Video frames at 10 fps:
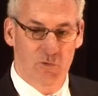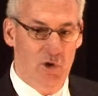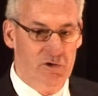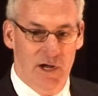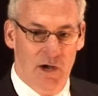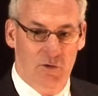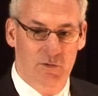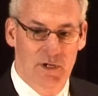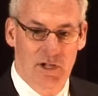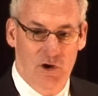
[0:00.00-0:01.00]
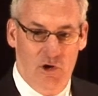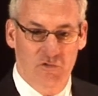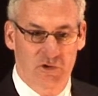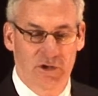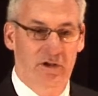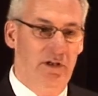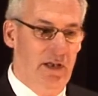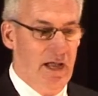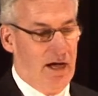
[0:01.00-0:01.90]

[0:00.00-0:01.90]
You wonder how all of a sudden,